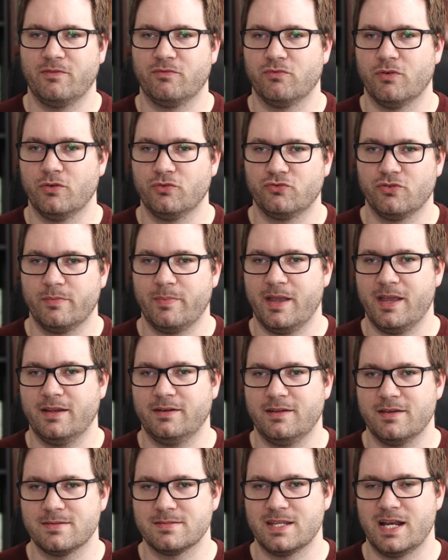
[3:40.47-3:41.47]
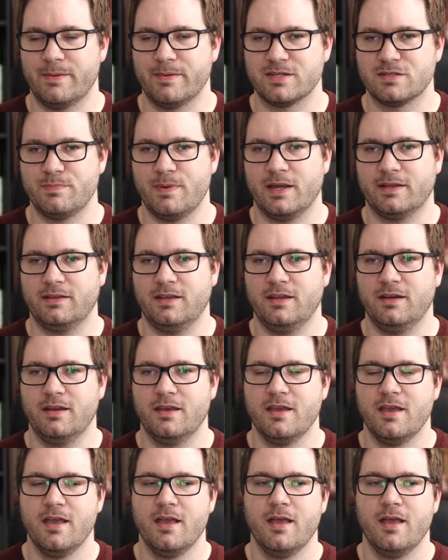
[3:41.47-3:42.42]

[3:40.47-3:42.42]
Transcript: of road trip antics that I'm expecting.